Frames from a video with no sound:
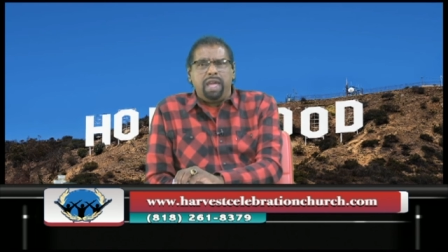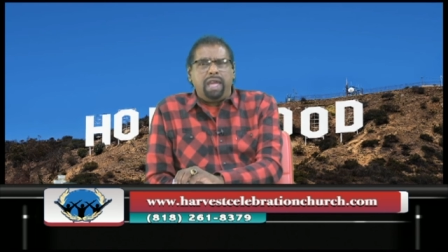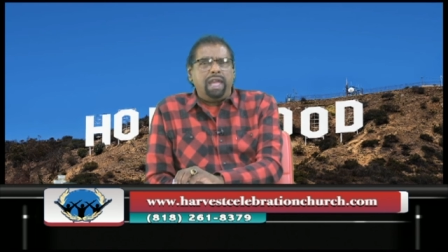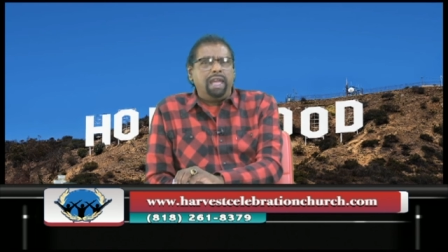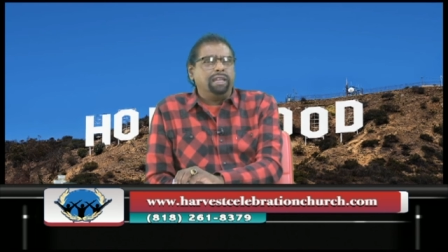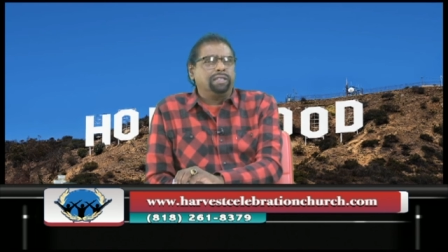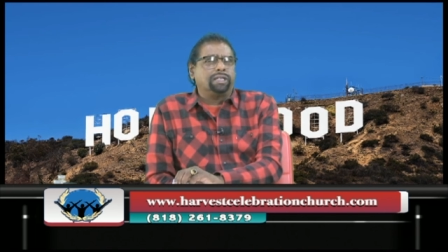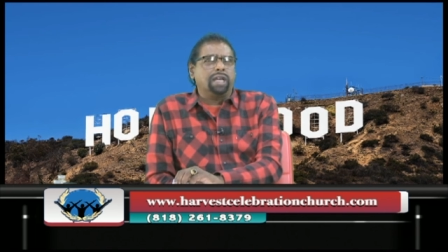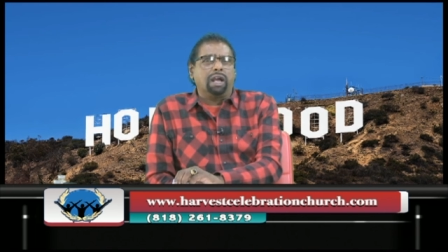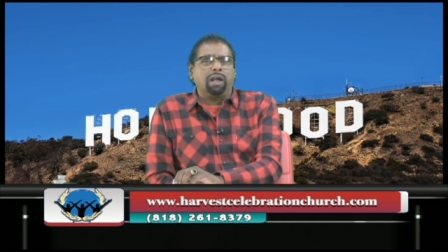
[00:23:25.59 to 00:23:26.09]

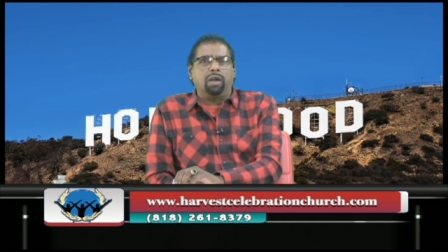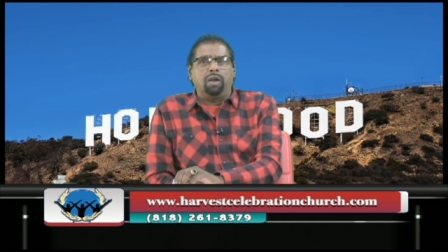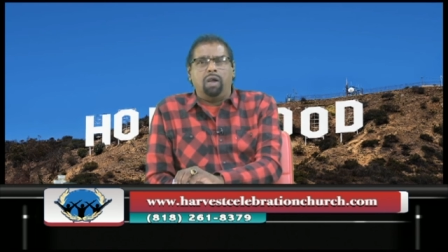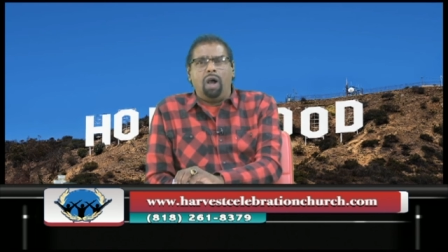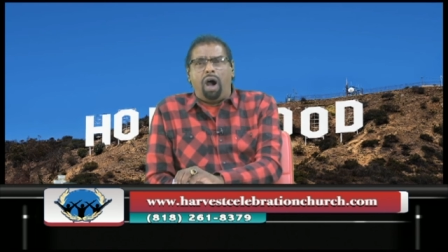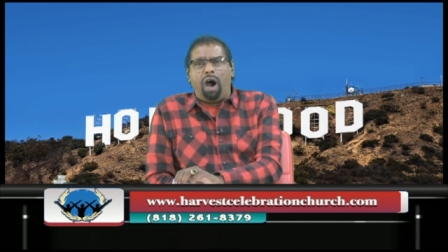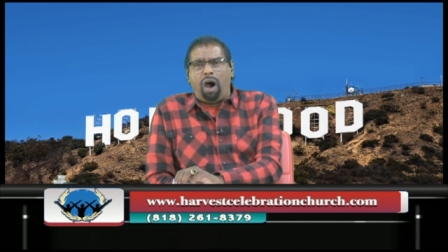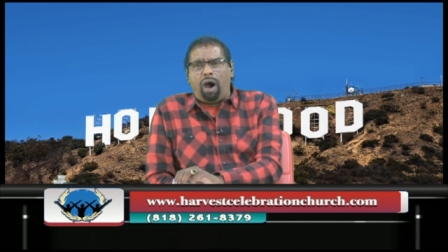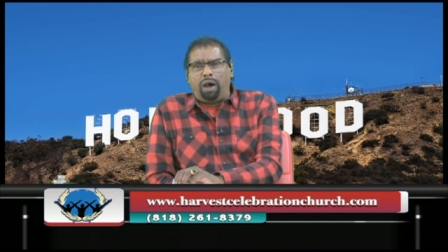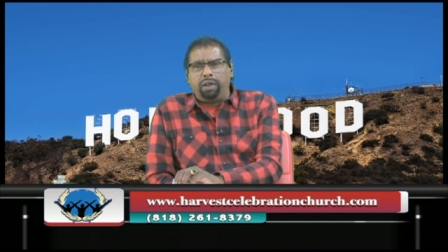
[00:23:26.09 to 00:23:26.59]
is a
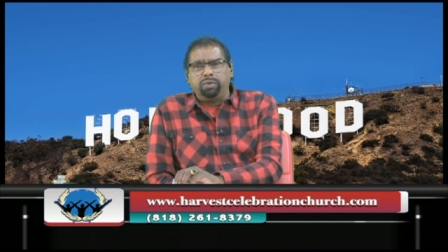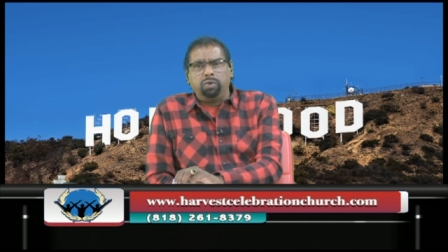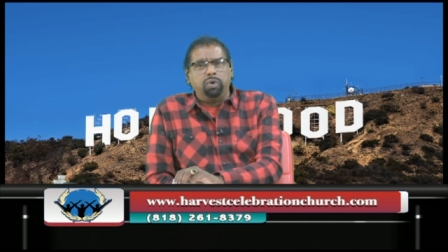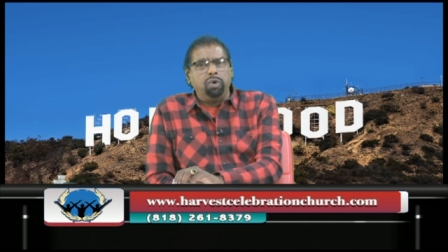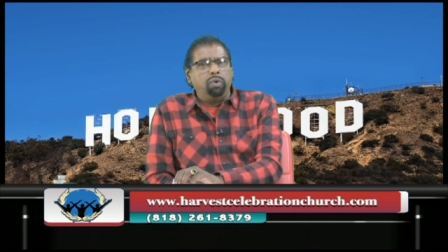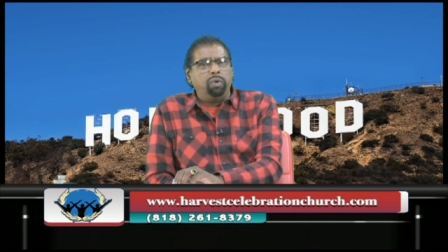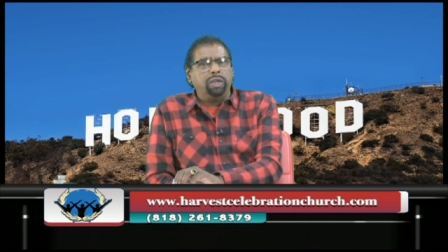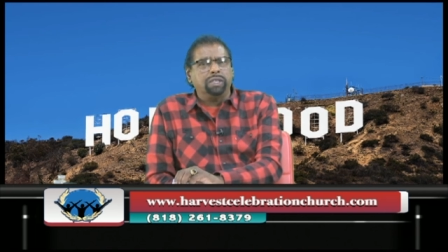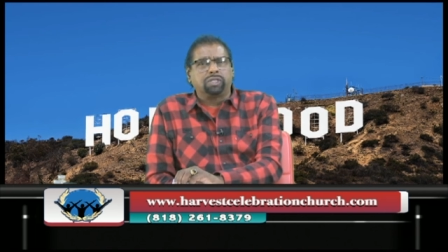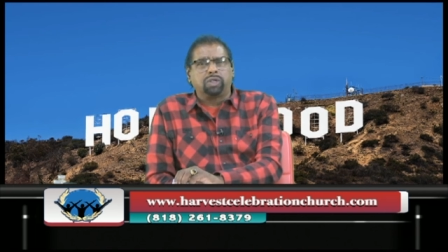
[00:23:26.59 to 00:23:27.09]
God
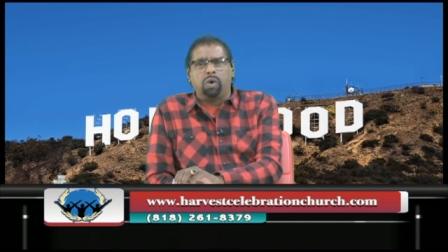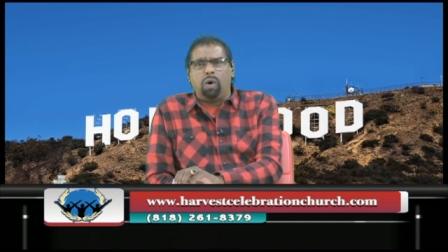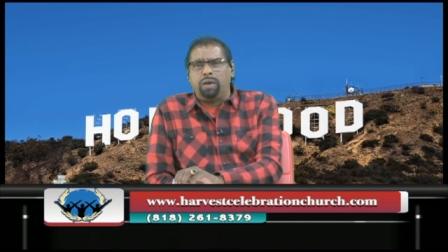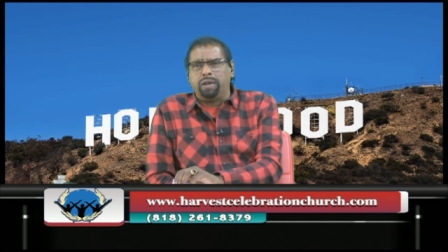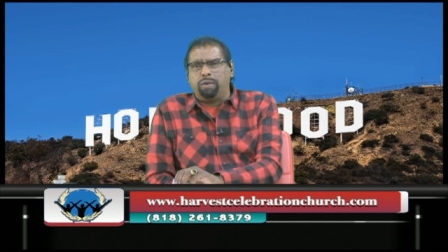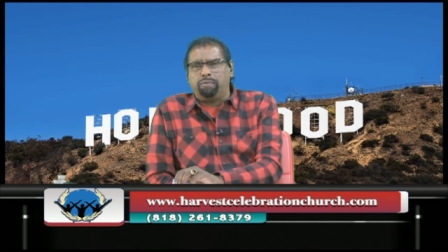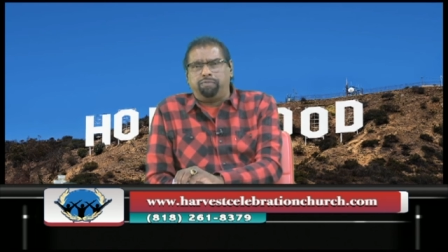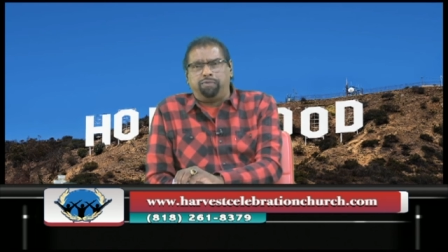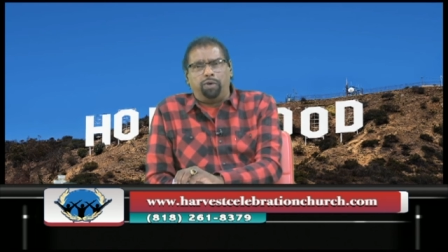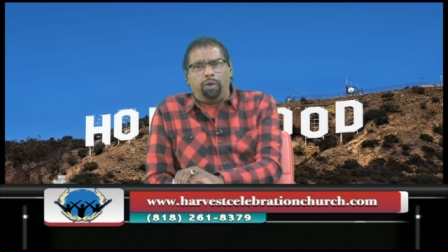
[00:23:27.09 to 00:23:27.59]
who is going
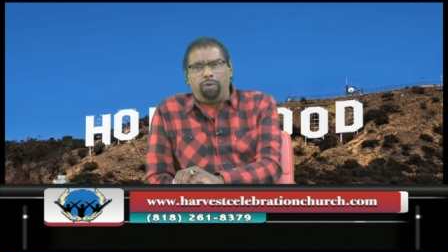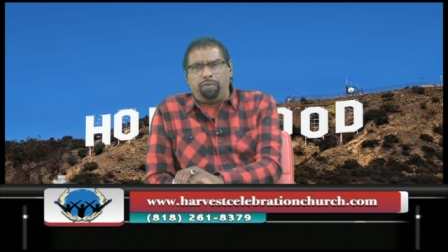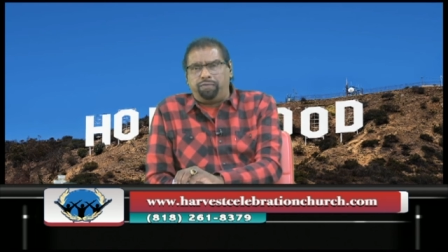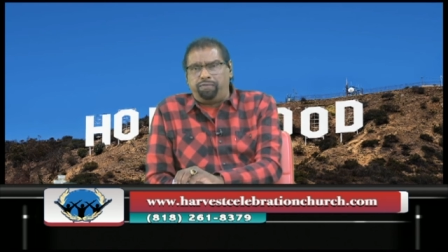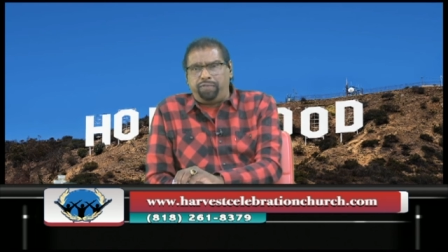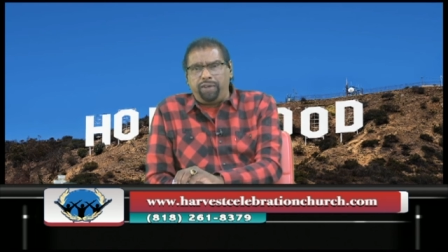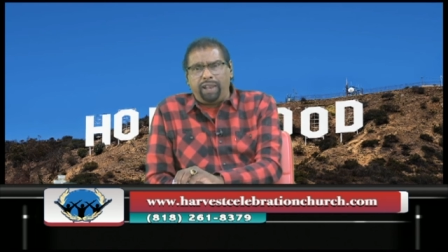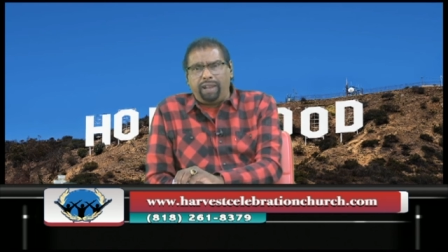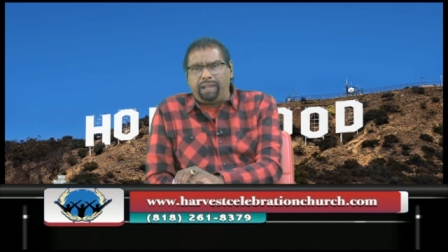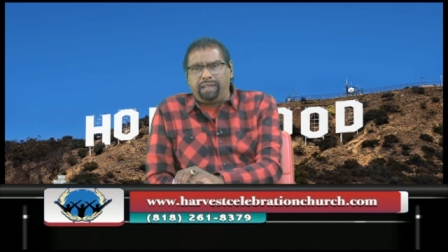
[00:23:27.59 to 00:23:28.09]
to
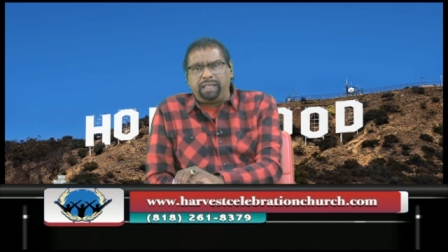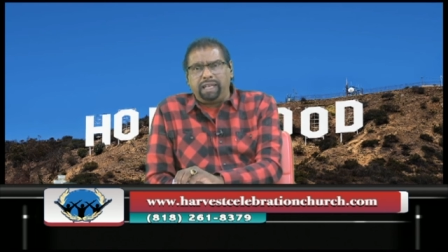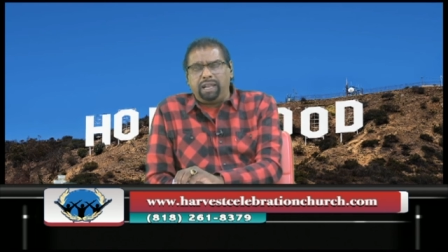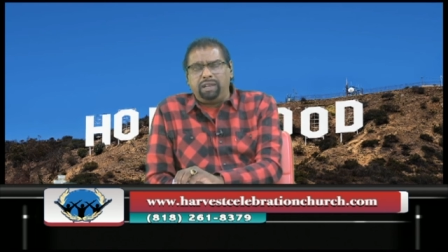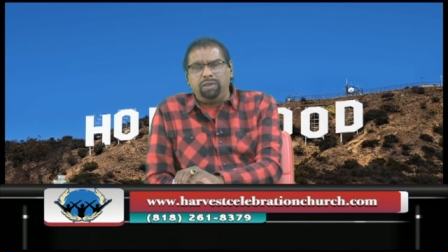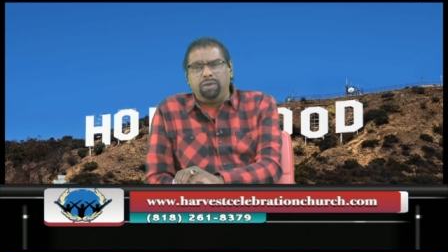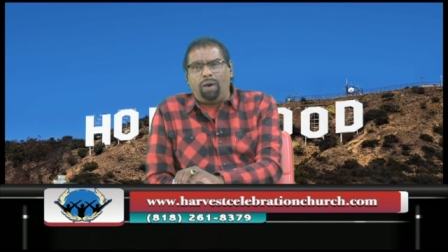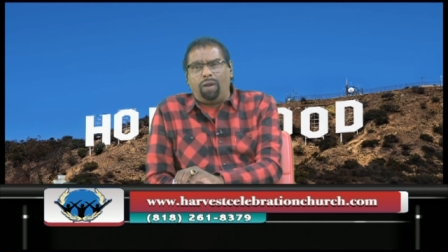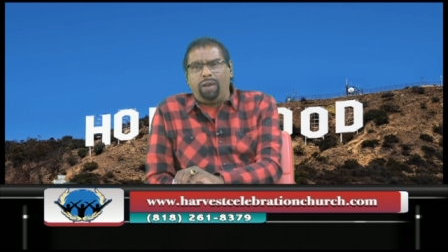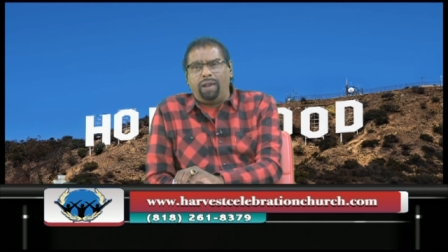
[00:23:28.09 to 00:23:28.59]
fulfill it
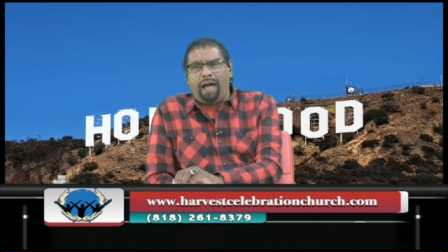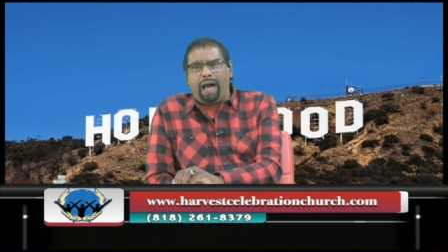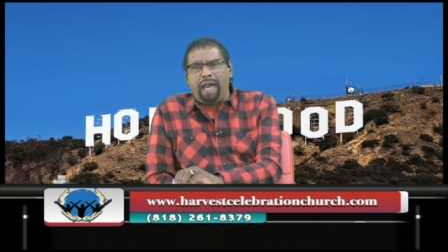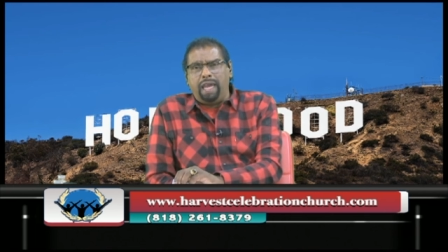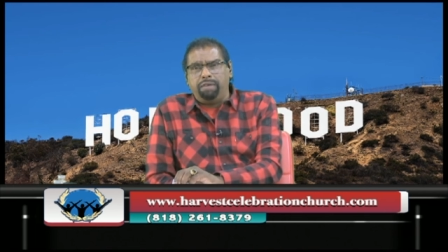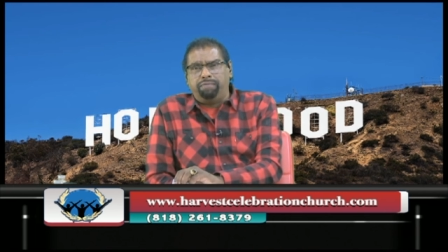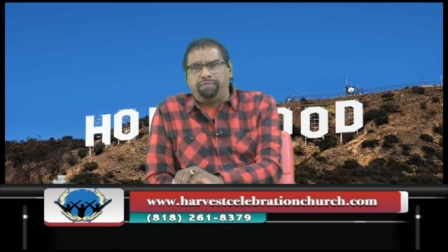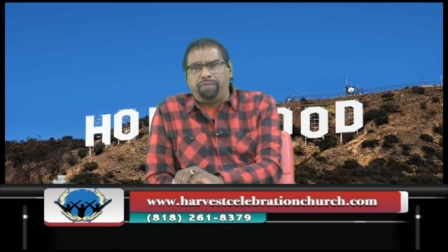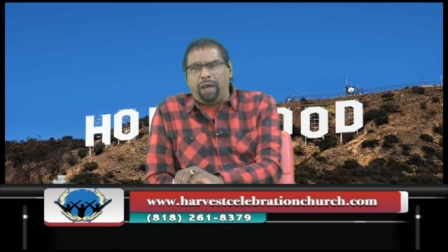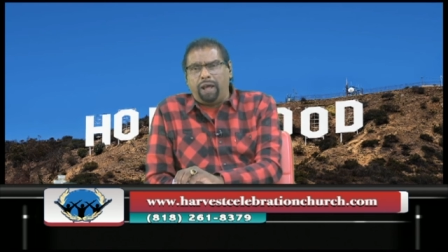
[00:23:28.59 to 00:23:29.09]
in your
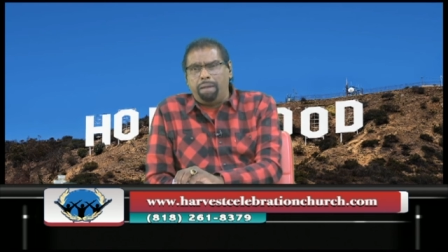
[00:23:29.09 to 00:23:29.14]
life.